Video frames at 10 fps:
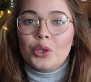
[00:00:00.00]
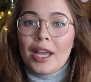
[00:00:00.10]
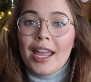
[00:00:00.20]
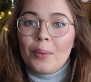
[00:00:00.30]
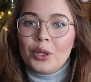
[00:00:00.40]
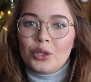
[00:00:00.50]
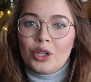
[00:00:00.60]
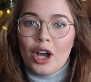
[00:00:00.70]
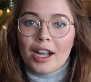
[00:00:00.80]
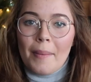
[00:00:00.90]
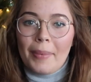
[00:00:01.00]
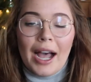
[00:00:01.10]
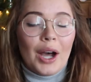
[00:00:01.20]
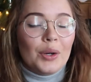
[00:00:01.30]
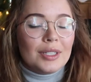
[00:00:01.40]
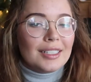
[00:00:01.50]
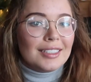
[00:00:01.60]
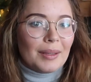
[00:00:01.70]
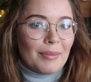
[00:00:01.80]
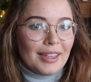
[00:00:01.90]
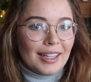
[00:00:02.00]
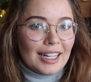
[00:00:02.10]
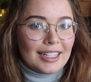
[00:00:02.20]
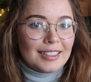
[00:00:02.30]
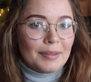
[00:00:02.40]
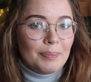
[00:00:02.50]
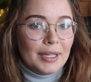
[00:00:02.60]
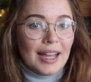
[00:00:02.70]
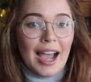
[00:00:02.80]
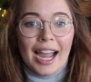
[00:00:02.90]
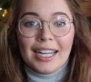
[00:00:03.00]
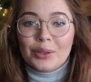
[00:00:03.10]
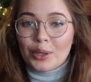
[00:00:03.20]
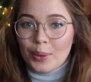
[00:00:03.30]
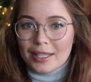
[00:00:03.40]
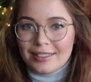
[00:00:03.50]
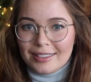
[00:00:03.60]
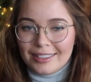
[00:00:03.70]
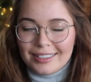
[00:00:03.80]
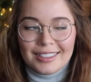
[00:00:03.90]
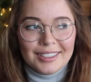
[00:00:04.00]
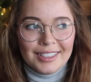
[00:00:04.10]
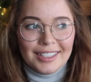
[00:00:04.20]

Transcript: Today I want to talk about something that has been highly requested.